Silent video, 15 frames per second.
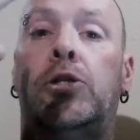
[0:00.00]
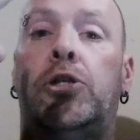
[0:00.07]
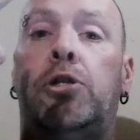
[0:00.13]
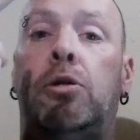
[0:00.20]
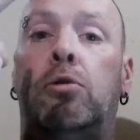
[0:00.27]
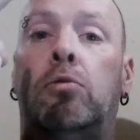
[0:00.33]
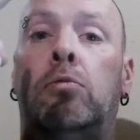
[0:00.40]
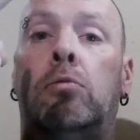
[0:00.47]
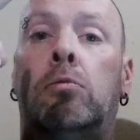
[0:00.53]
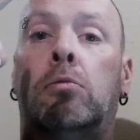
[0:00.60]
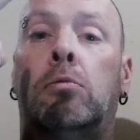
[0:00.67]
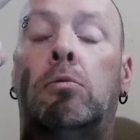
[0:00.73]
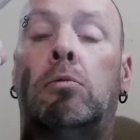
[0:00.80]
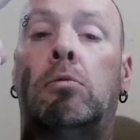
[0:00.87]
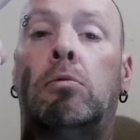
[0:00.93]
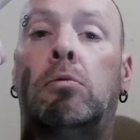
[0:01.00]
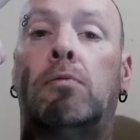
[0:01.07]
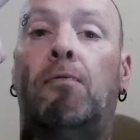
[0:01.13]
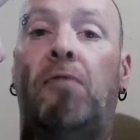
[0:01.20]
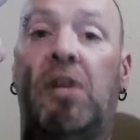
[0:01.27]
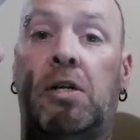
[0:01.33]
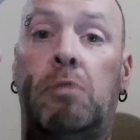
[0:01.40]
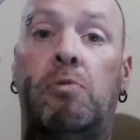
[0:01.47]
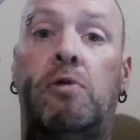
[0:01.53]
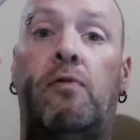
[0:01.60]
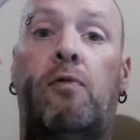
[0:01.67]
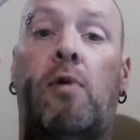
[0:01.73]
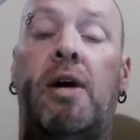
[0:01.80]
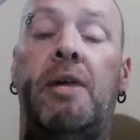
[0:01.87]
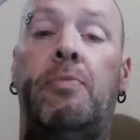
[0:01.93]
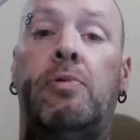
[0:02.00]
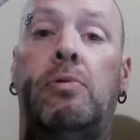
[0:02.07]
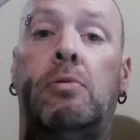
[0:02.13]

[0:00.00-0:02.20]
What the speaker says: 2, victims of rape.